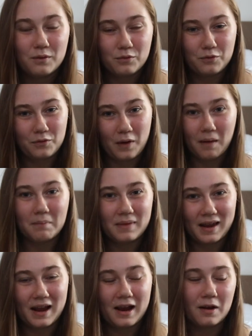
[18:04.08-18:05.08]
from
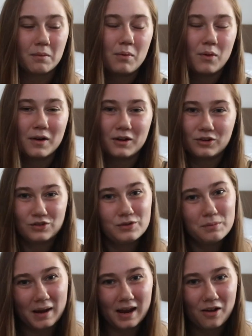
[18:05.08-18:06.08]
the airport to
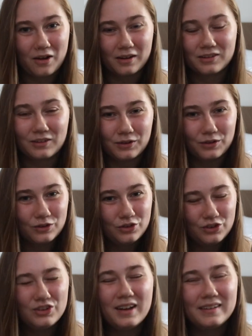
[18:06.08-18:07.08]
my hostel
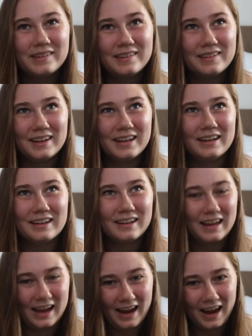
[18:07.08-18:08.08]
just in
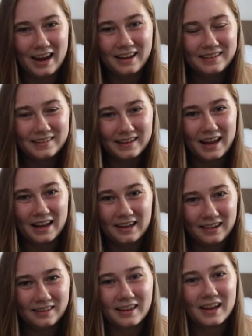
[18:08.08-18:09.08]
case
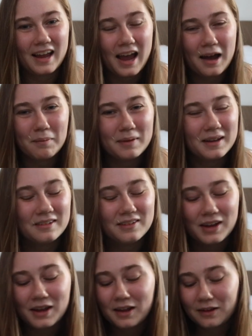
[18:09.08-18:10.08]
anything happened.
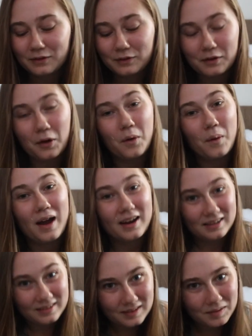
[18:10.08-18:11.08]
So I
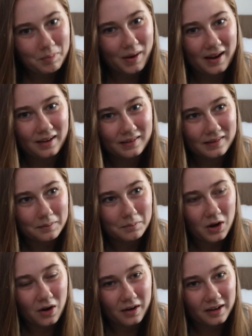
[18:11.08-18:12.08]
did buy a SIM
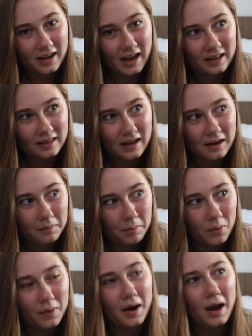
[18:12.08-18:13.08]
card at the
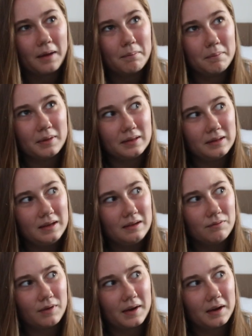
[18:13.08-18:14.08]
airport. I
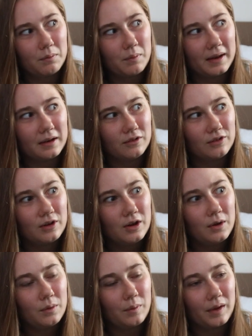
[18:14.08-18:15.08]
believe I went
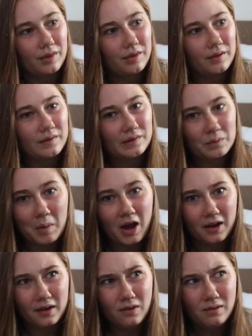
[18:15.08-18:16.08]
with
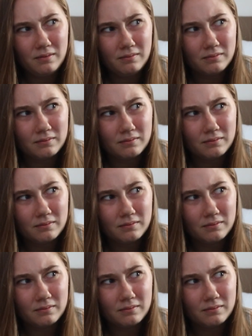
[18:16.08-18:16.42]
Smile,